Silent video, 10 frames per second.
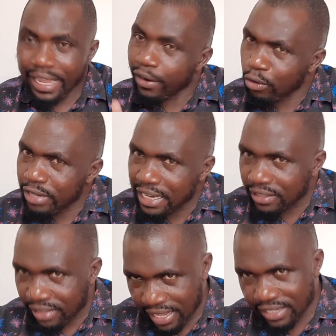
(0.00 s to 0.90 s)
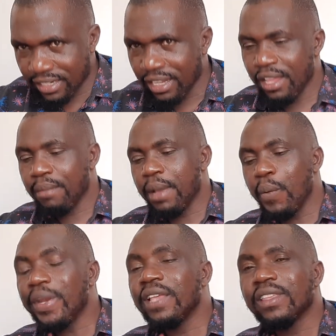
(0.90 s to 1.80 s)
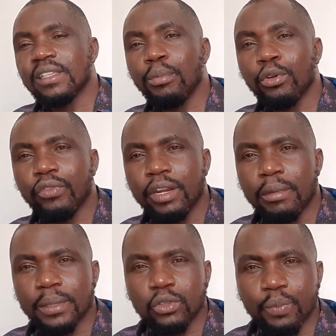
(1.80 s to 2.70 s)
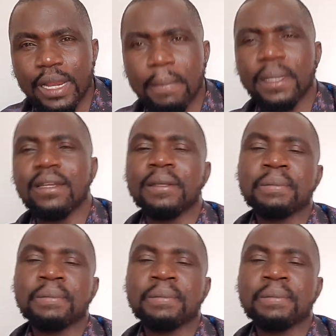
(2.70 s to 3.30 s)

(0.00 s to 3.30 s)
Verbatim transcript: And not just that, by winning the support of nine members of parliament,